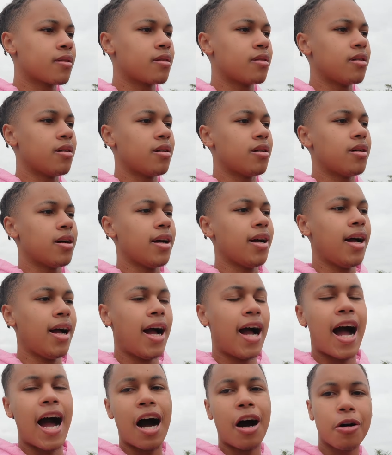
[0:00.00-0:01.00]
the
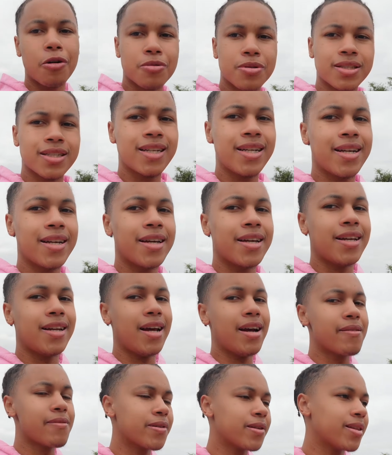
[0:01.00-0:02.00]
housing and
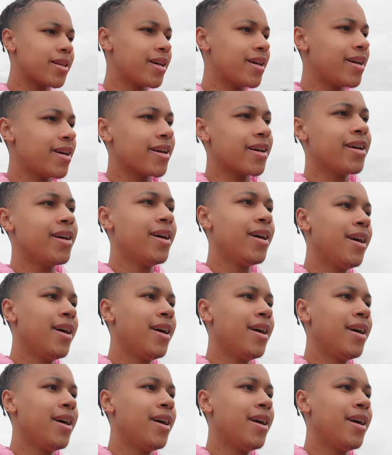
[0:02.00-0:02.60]
everything,